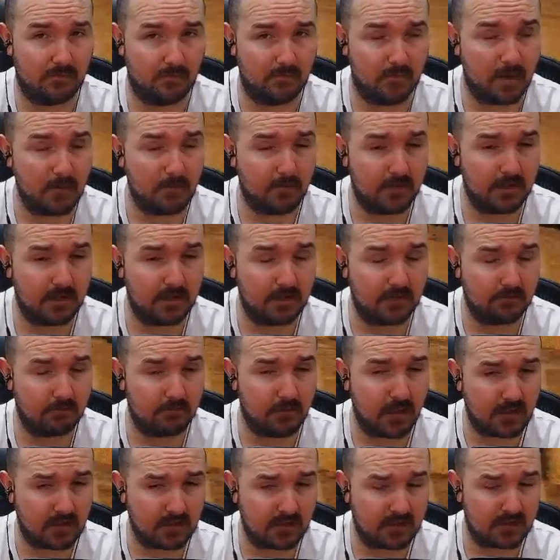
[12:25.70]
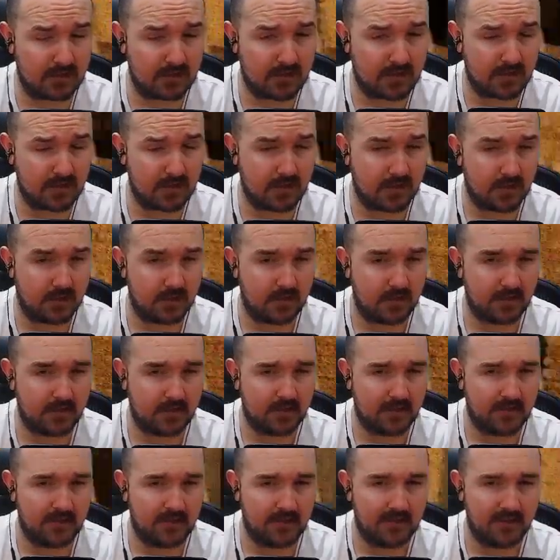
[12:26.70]
memory is rusty.
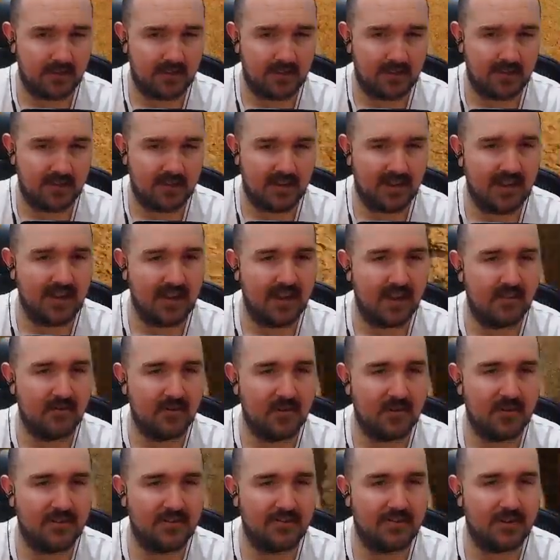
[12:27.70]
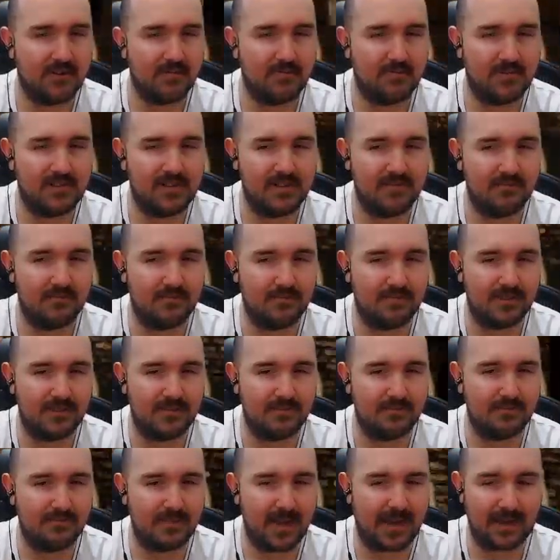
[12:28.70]
I, I wonder if they'll bring,
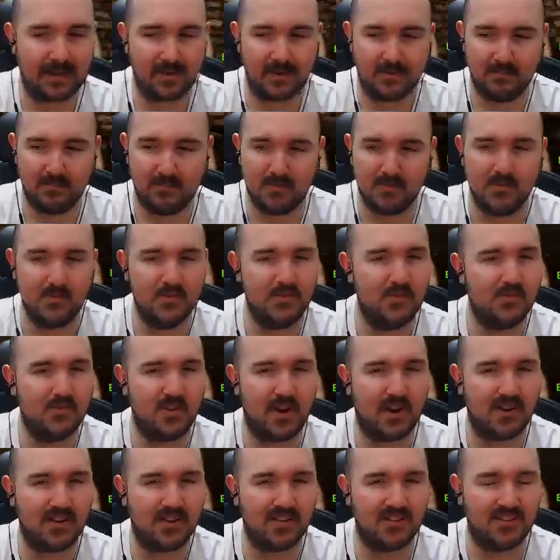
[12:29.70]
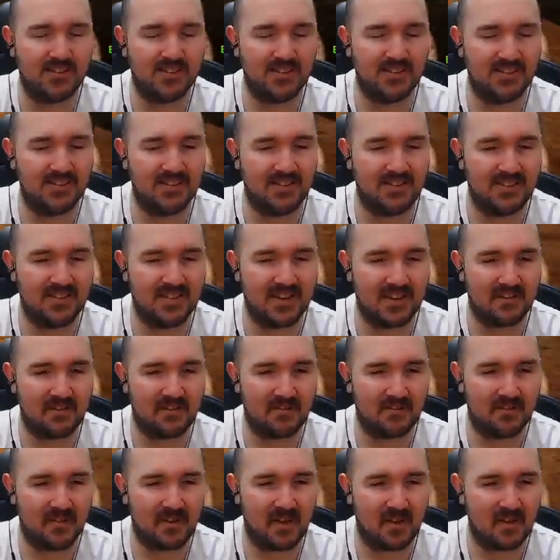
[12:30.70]
bring back the blue trucks and
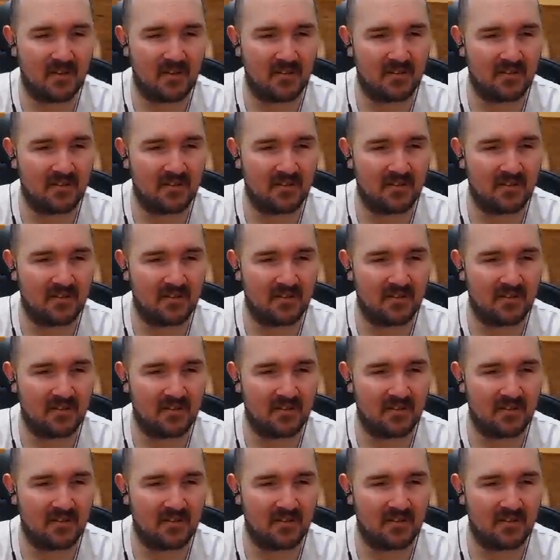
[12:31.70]
stuff. Uh,